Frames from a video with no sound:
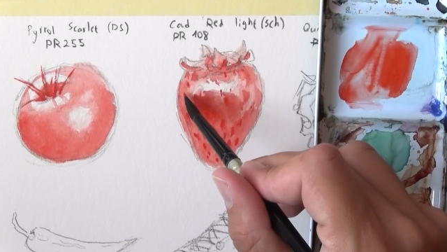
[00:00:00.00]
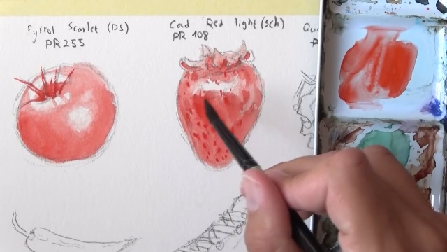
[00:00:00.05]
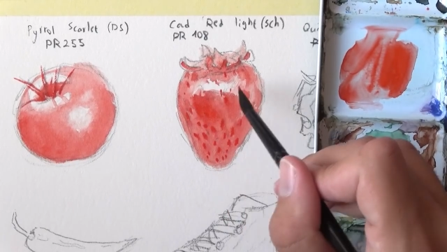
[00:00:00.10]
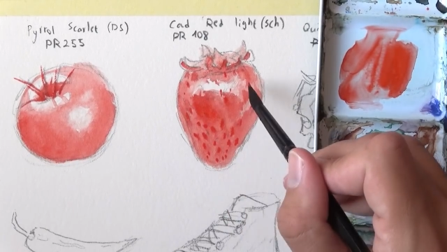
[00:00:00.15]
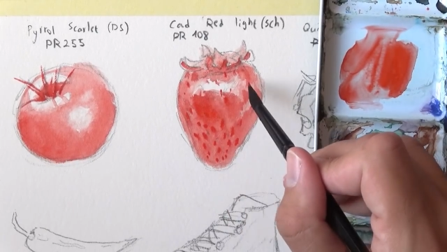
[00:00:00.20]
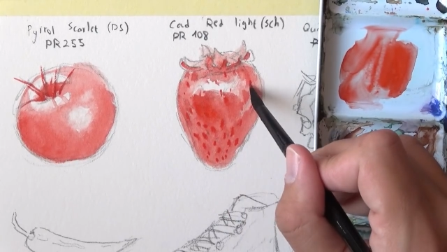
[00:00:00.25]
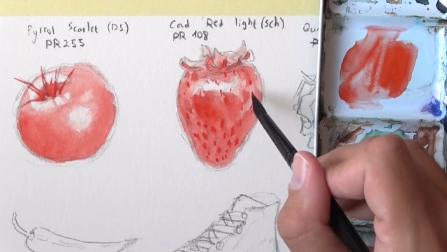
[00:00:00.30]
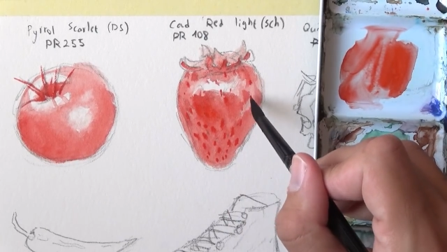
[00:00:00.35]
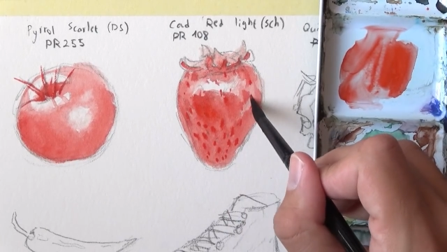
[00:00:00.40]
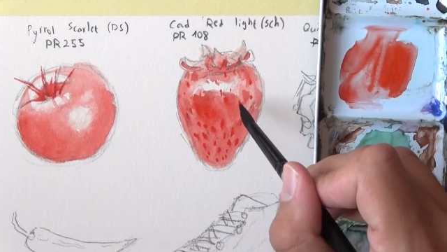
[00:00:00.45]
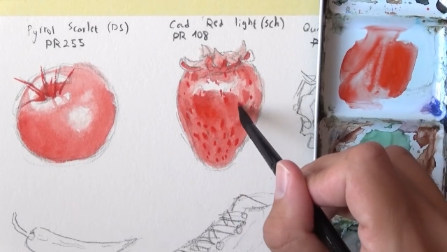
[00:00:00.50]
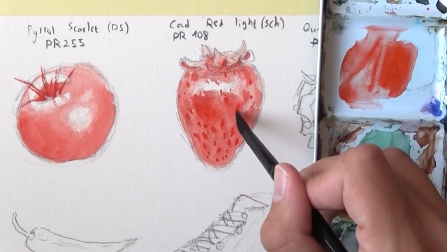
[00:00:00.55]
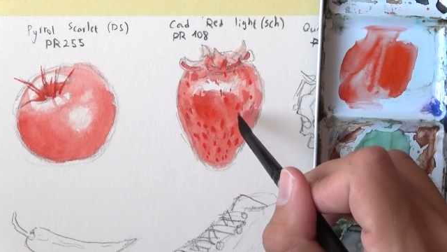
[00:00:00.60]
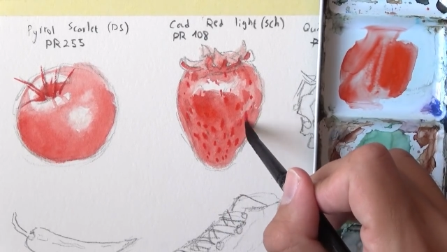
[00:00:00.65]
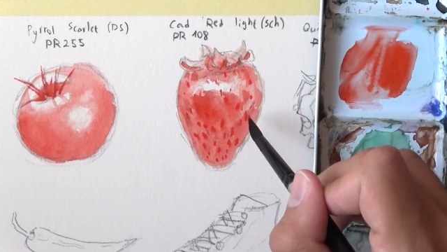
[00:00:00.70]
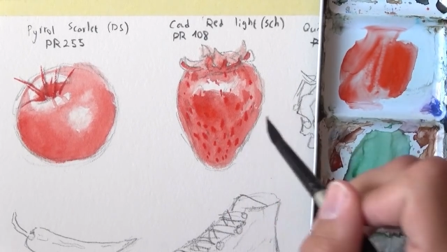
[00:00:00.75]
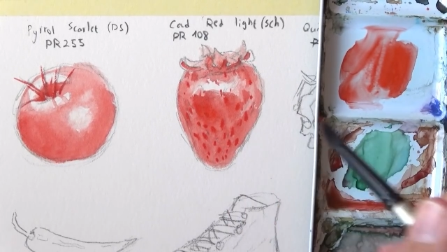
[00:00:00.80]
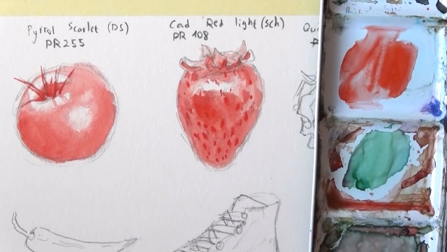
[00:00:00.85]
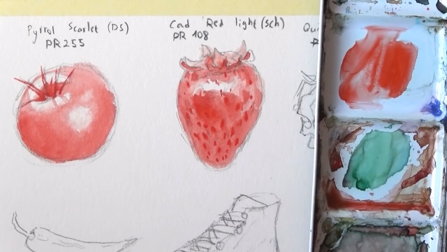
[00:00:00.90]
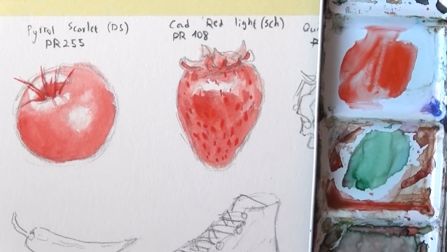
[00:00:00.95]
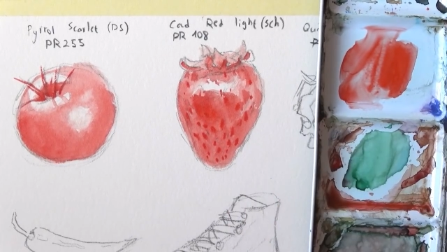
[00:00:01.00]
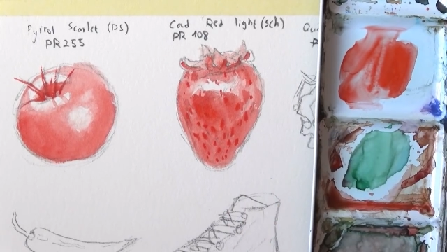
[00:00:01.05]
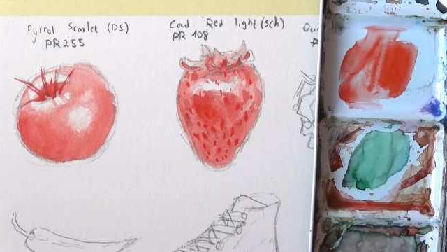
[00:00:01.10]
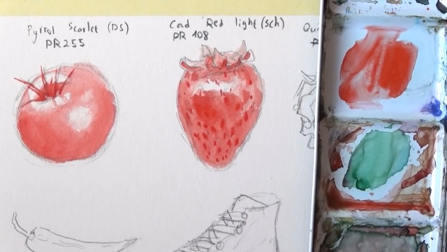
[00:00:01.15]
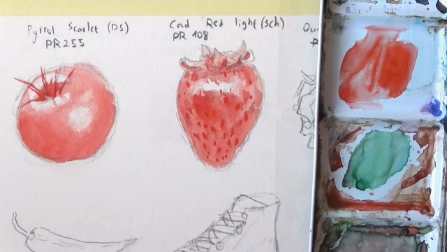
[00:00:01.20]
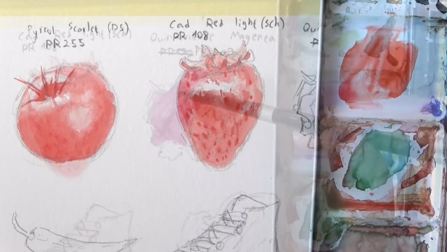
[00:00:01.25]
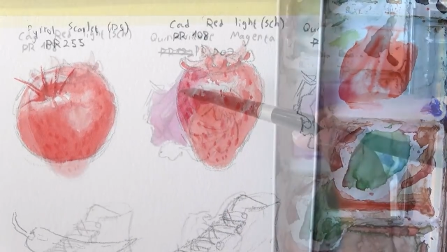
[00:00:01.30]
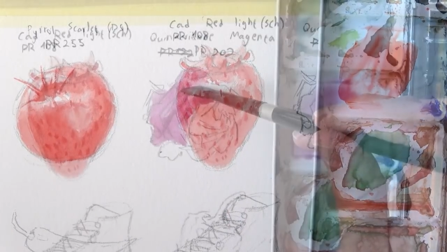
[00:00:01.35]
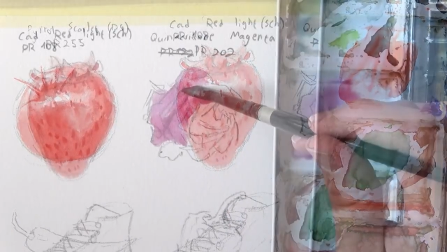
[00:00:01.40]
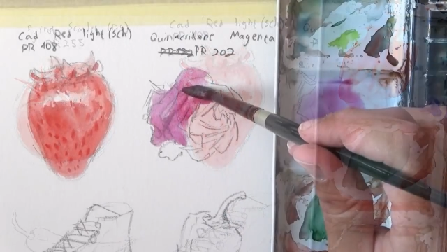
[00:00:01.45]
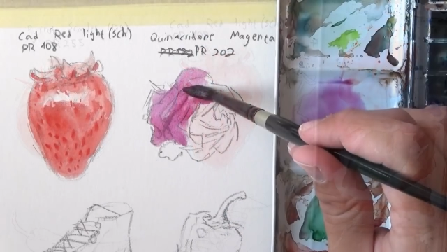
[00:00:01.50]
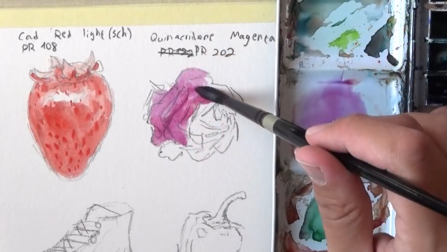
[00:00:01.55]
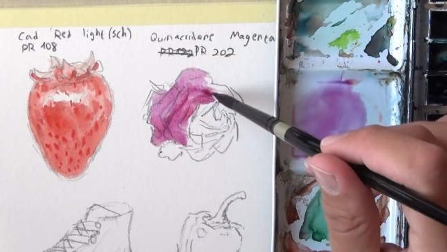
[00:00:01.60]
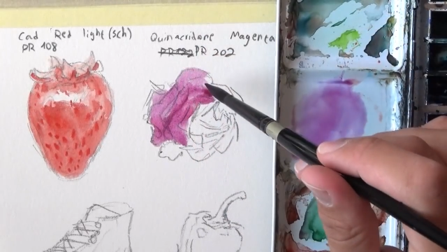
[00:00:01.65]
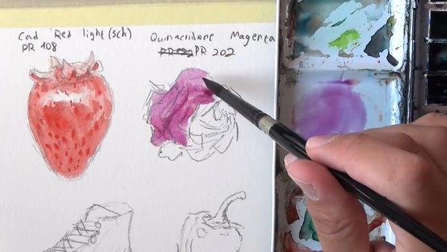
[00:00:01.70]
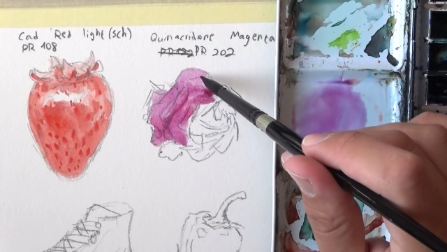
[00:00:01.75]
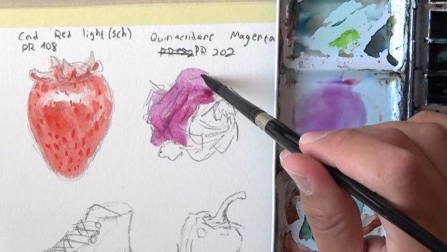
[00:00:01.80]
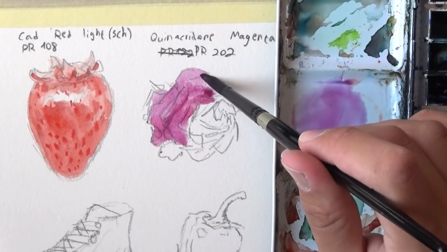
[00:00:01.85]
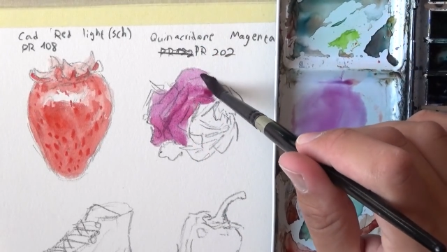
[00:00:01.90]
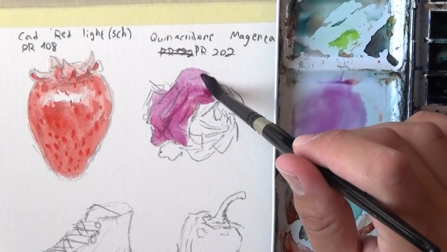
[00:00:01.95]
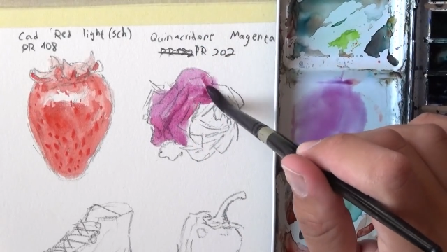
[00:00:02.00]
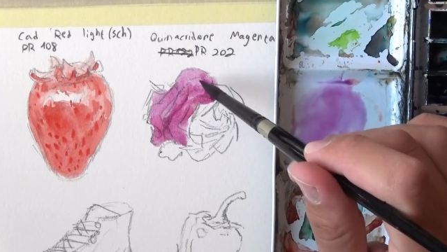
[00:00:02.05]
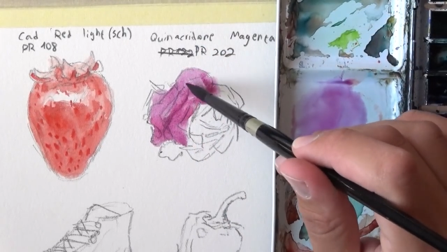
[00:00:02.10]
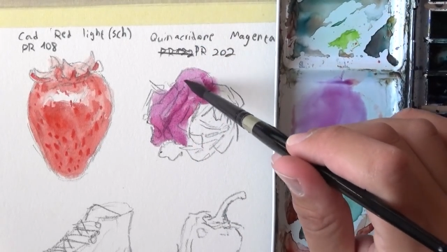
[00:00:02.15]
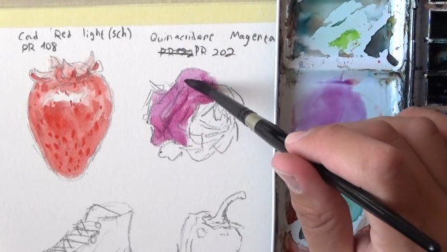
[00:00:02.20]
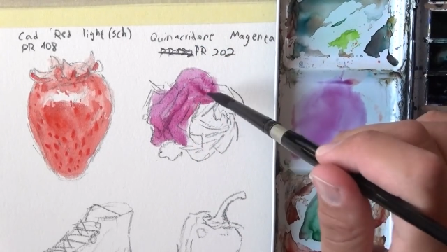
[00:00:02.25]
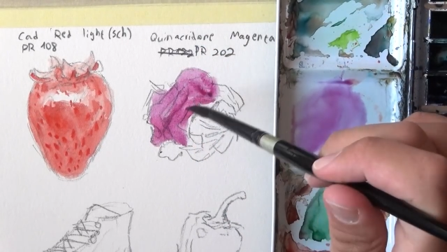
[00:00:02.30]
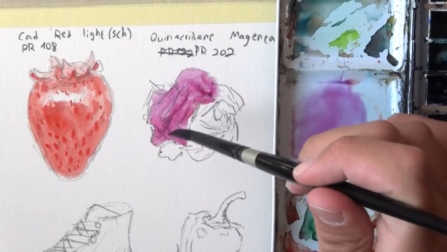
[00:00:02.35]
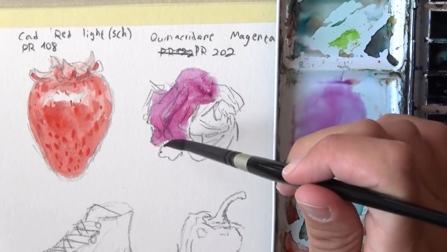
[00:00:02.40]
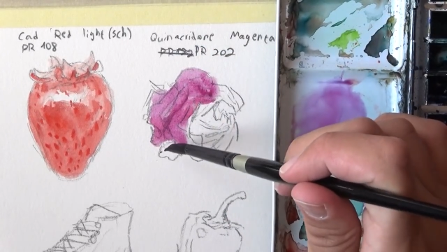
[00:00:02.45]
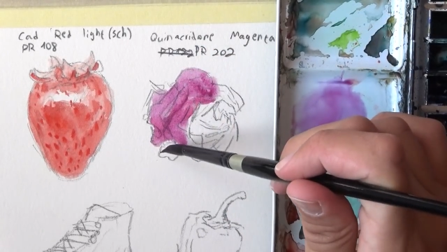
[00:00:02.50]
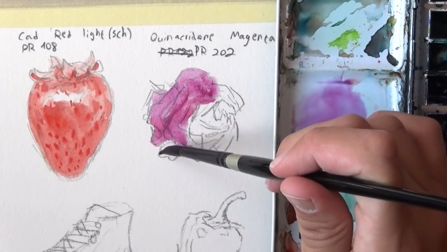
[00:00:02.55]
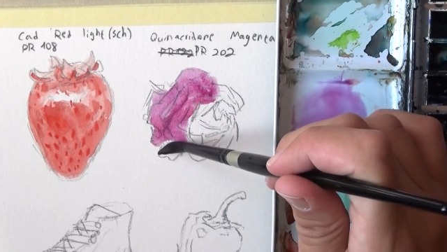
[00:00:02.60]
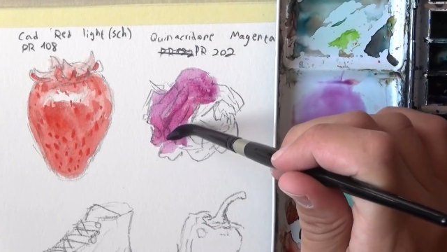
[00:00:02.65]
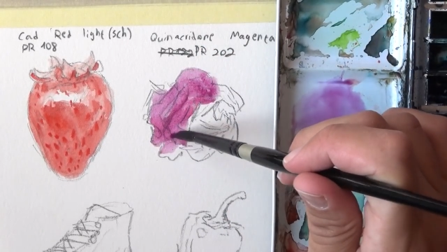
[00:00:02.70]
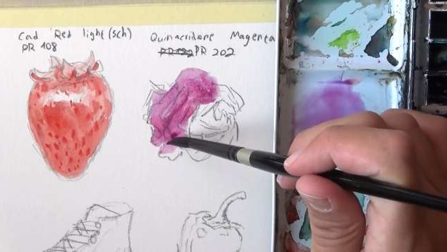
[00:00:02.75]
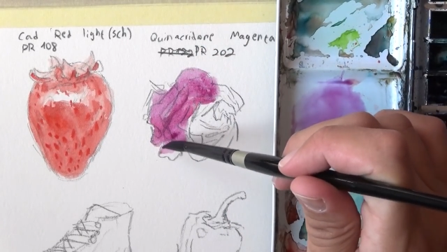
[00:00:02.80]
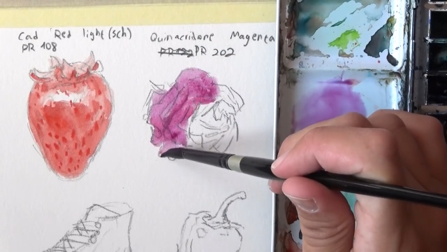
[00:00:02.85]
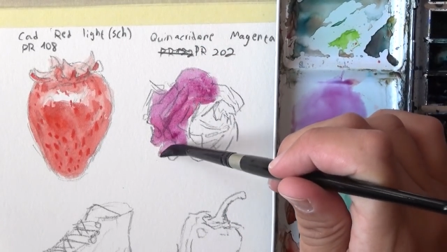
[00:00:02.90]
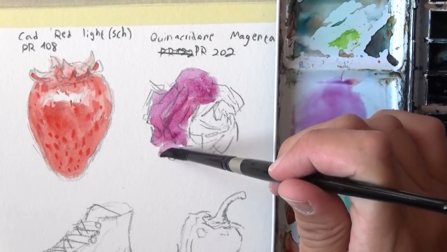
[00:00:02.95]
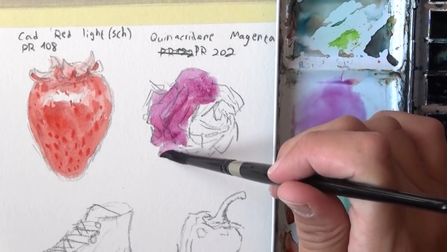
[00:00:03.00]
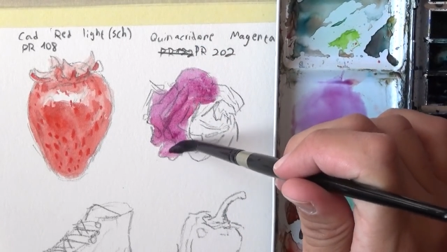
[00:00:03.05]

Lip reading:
(no speaker visible)